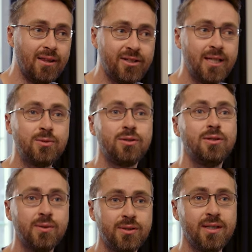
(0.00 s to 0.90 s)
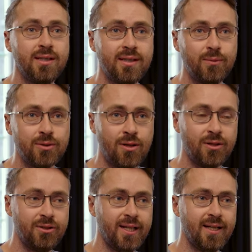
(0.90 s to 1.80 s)
other teams to use it, and it was
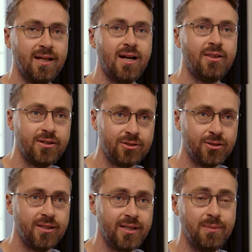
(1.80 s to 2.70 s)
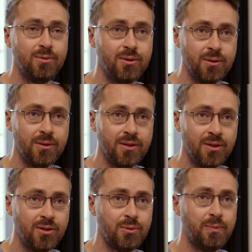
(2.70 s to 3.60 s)
hard to get others on the team to
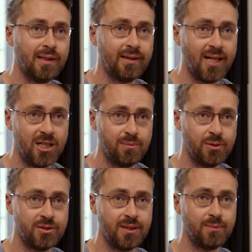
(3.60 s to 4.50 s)
build dashboards